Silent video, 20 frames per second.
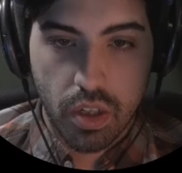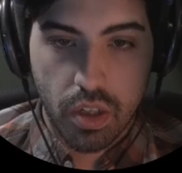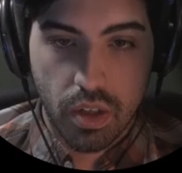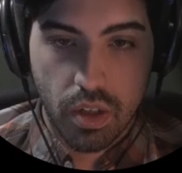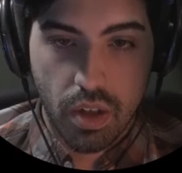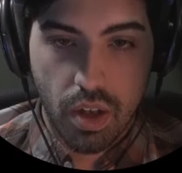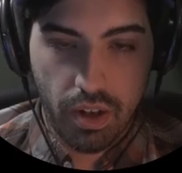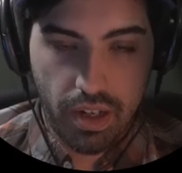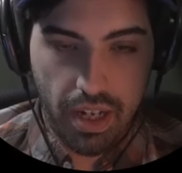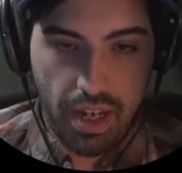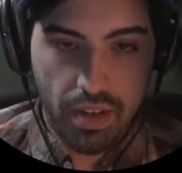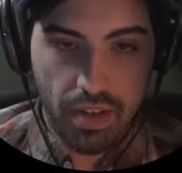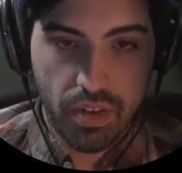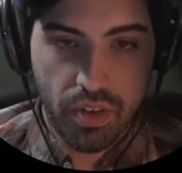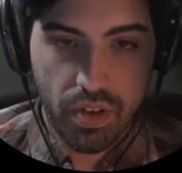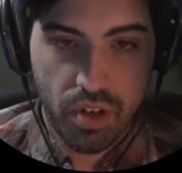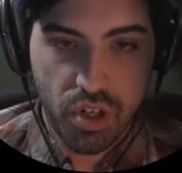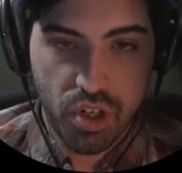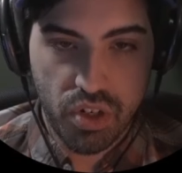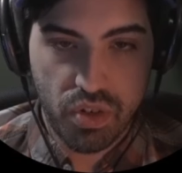Okay,
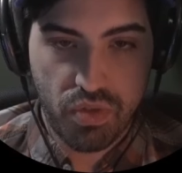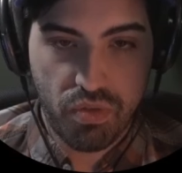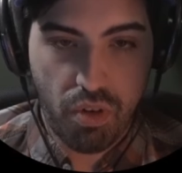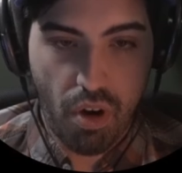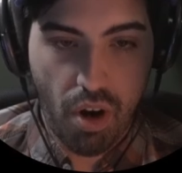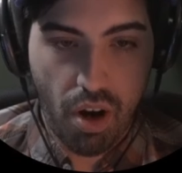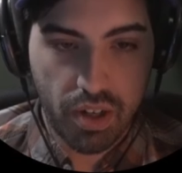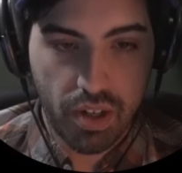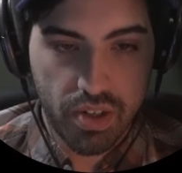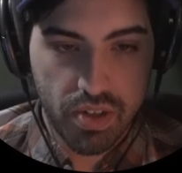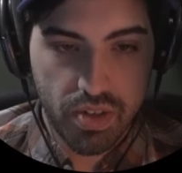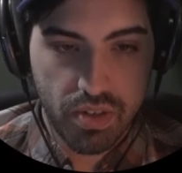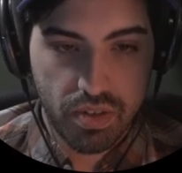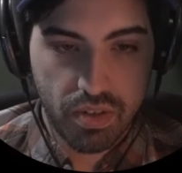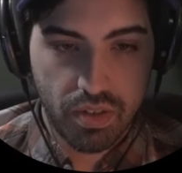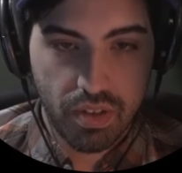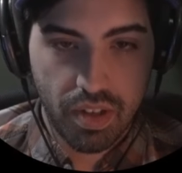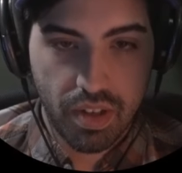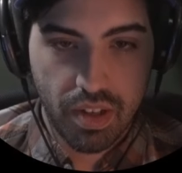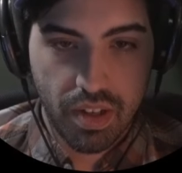they're just frogs.
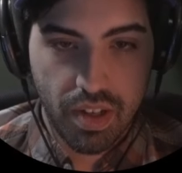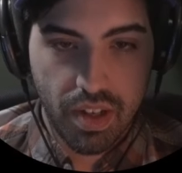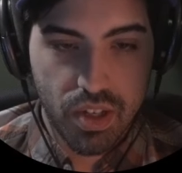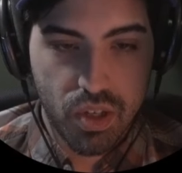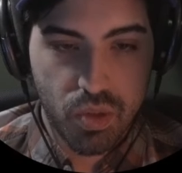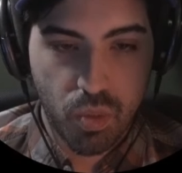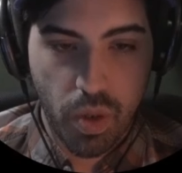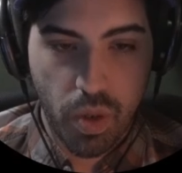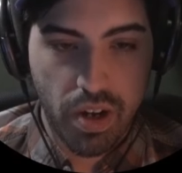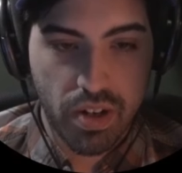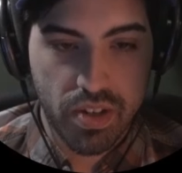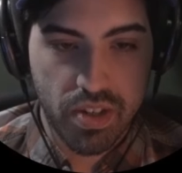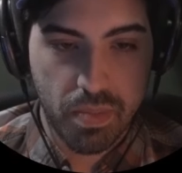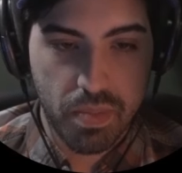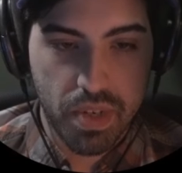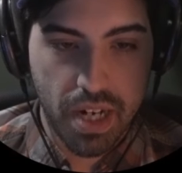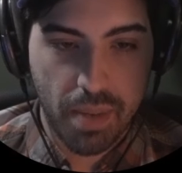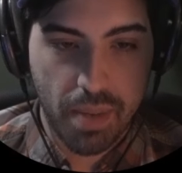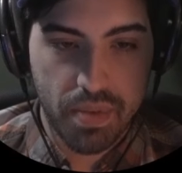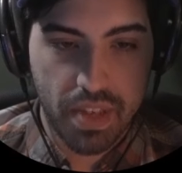It's weird.
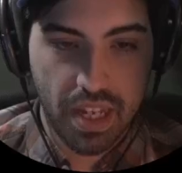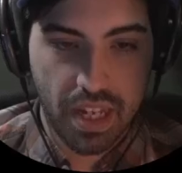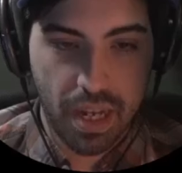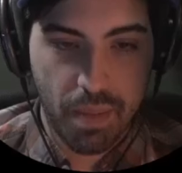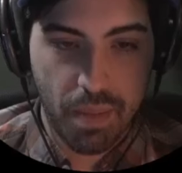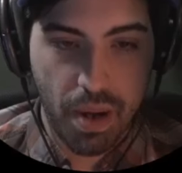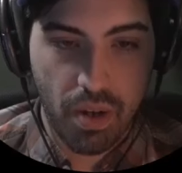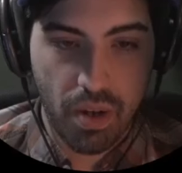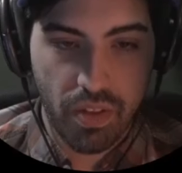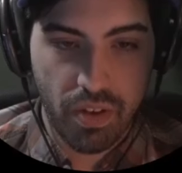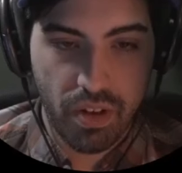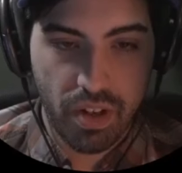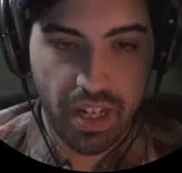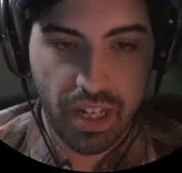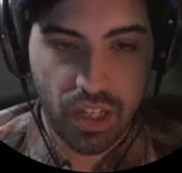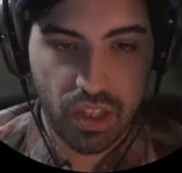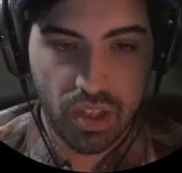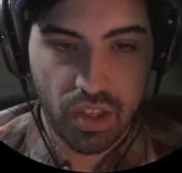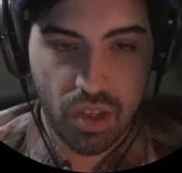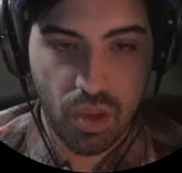Sometimes they come out and they're like
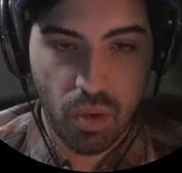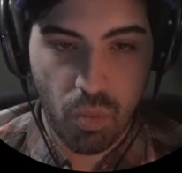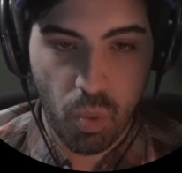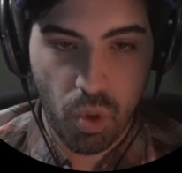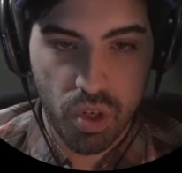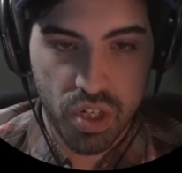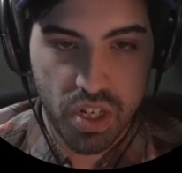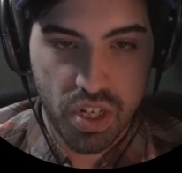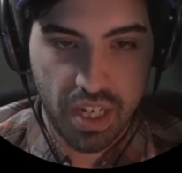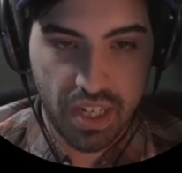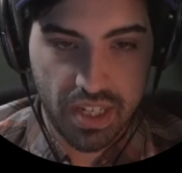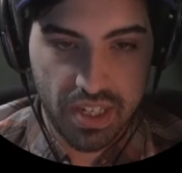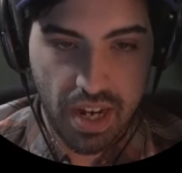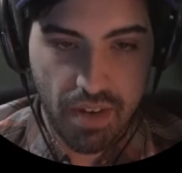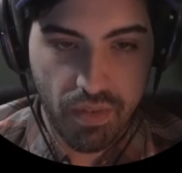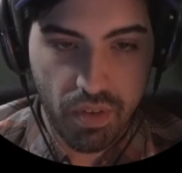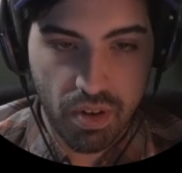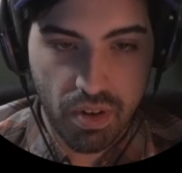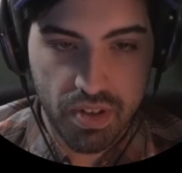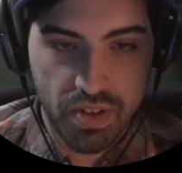the worst things
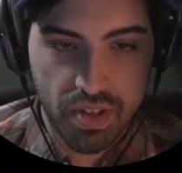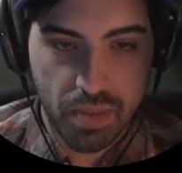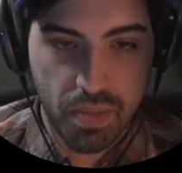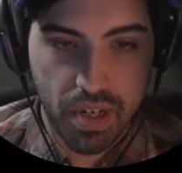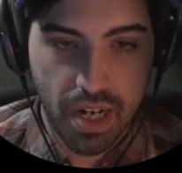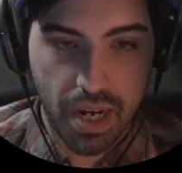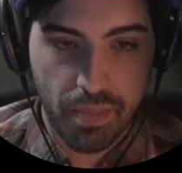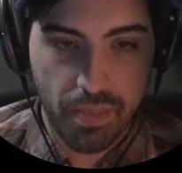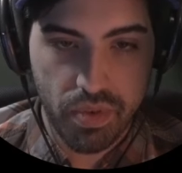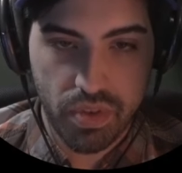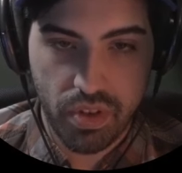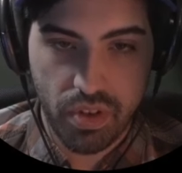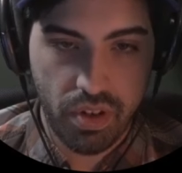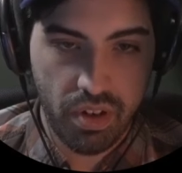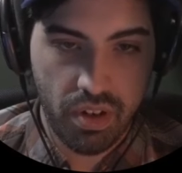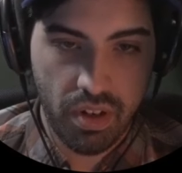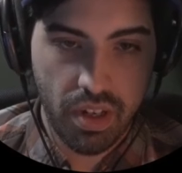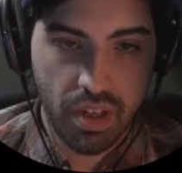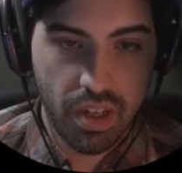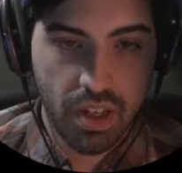ever, and sometimes they're
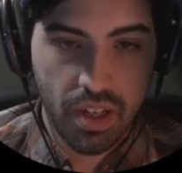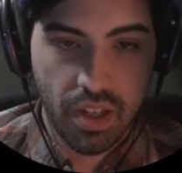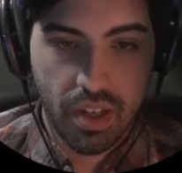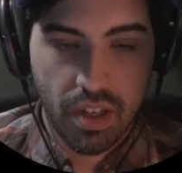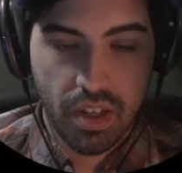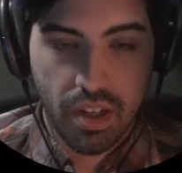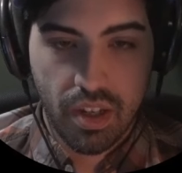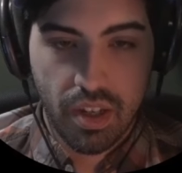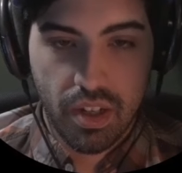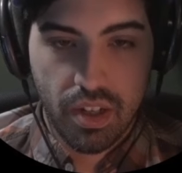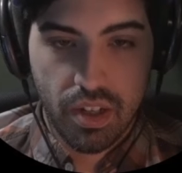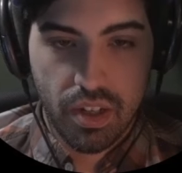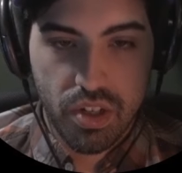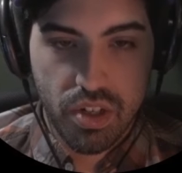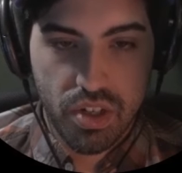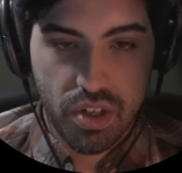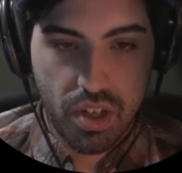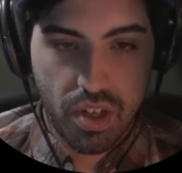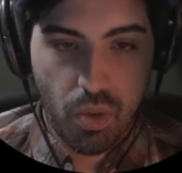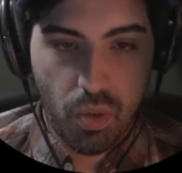
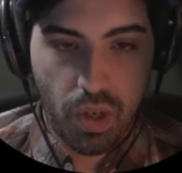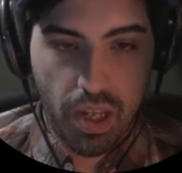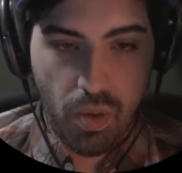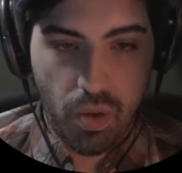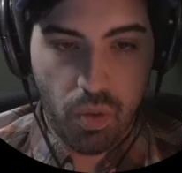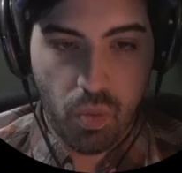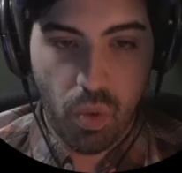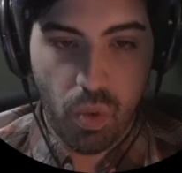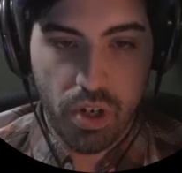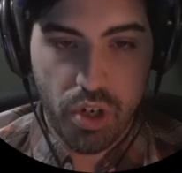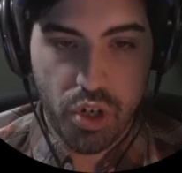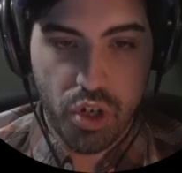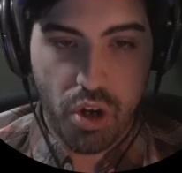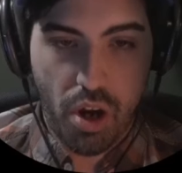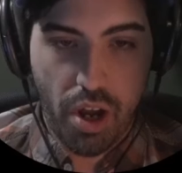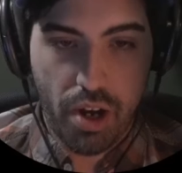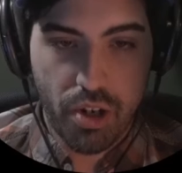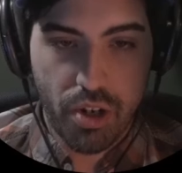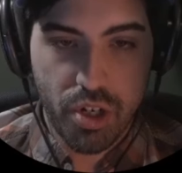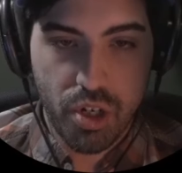just going to get 1
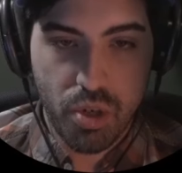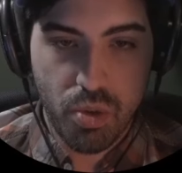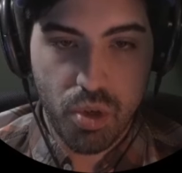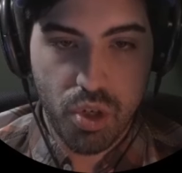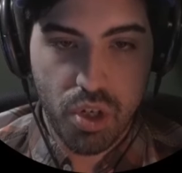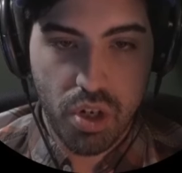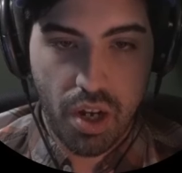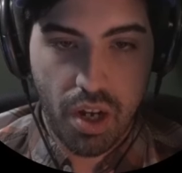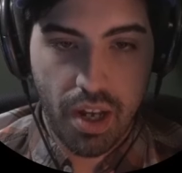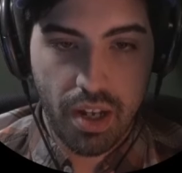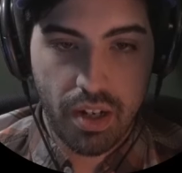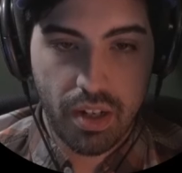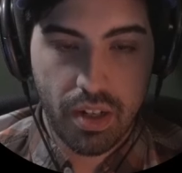shot or 2 shot.